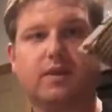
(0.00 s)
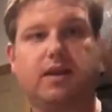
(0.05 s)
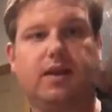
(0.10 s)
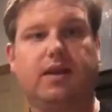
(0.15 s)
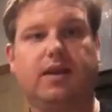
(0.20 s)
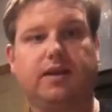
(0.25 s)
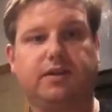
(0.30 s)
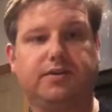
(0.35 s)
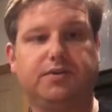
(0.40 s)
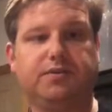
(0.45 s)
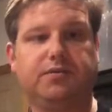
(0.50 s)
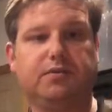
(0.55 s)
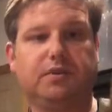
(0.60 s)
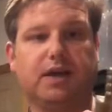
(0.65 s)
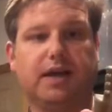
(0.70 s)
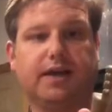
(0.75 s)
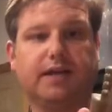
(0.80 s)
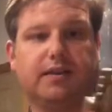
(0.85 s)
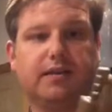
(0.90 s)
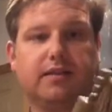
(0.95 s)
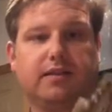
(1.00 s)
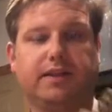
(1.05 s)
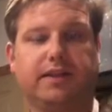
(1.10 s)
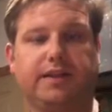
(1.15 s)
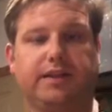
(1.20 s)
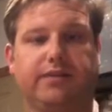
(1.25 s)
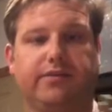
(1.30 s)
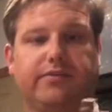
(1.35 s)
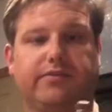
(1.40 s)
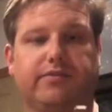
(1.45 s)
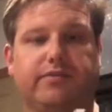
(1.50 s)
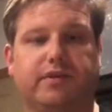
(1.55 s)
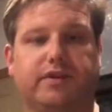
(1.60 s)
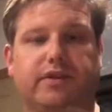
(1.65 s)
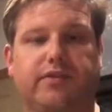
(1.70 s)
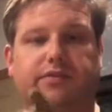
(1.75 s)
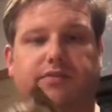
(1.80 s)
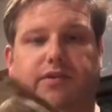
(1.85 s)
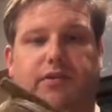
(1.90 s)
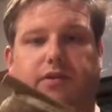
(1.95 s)
And I do like these
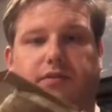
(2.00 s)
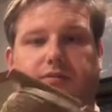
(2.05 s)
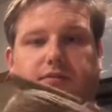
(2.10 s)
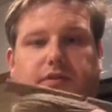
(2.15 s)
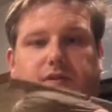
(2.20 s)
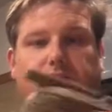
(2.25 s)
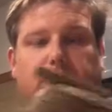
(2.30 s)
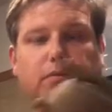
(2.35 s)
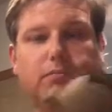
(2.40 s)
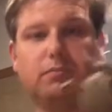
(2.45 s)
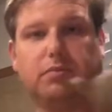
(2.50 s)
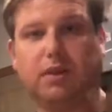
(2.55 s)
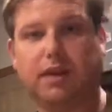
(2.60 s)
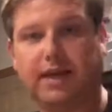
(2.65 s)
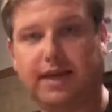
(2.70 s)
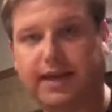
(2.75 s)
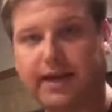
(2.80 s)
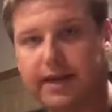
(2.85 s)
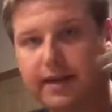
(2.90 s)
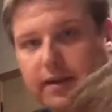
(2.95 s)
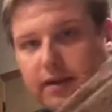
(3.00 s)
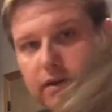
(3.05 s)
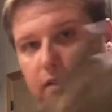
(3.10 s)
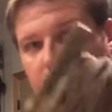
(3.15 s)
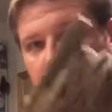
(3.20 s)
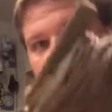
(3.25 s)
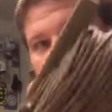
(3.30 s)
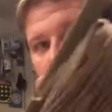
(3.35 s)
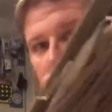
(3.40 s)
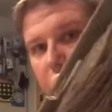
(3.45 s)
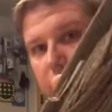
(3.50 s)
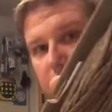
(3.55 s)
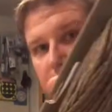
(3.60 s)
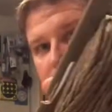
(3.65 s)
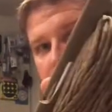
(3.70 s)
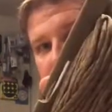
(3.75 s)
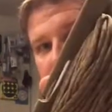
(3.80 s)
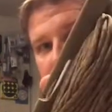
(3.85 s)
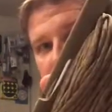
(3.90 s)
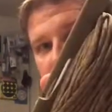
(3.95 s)
because there's a little blade on the
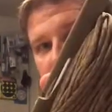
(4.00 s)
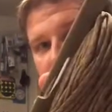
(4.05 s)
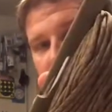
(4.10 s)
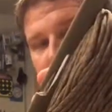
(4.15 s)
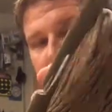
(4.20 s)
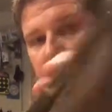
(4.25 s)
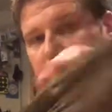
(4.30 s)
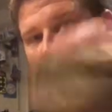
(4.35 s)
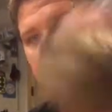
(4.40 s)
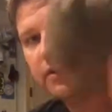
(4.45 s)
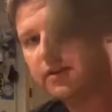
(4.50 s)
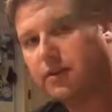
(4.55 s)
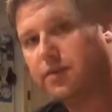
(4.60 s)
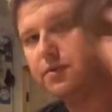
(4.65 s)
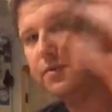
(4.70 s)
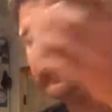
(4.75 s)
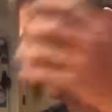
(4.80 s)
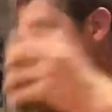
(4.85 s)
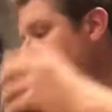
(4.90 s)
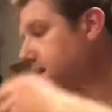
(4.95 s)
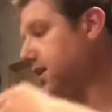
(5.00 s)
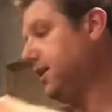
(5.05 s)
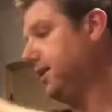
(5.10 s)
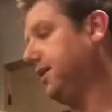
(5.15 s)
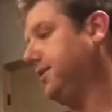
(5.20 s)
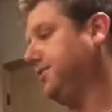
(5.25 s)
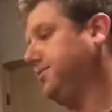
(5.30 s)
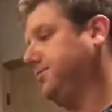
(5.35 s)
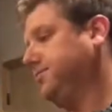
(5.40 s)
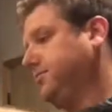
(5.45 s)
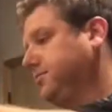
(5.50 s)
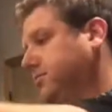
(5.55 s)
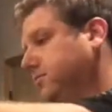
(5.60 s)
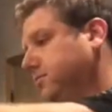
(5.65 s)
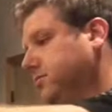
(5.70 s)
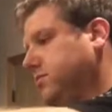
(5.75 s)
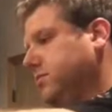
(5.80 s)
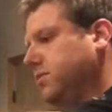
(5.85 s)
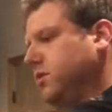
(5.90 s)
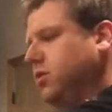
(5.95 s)
inside there that you can cut
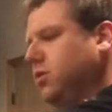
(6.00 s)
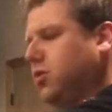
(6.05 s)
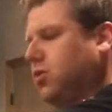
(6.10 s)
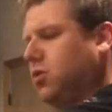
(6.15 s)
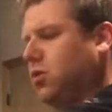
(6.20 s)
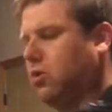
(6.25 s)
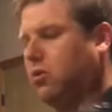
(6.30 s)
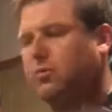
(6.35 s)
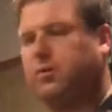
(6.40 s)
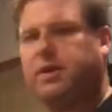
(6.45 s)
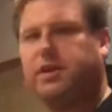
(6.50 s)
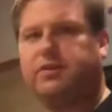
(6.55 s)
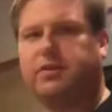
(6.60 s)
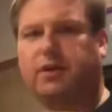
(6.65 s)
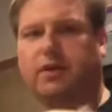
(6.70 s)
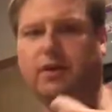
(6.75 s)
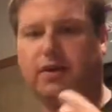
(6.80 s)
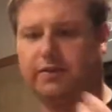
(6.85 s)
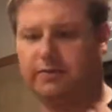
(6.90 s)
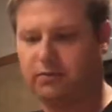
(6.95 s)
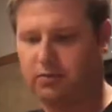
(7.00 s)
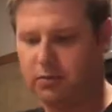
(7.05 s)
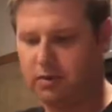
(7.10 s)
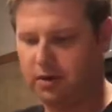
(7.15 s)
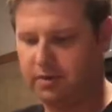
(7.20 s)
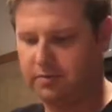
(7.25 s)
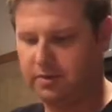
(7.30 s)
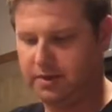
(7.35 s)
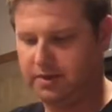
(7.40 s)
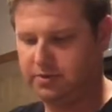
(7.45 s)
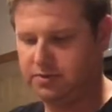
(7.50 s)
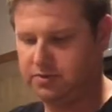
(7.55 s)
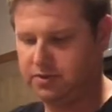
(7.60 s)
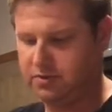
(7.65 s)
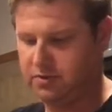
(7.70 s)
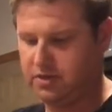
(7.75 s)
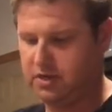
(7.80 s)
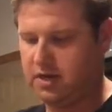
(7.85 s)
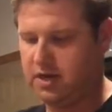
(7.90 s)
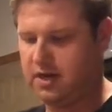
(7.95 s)
cord with. You don't have to worry about using
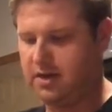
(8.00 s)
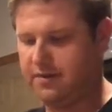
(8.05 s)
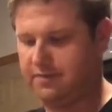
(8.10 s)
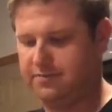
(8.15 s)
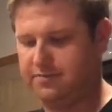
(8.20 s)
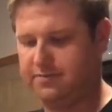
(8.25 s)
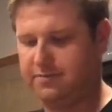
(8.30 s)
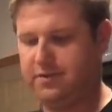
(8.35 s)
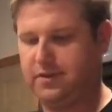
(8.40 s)
your knife.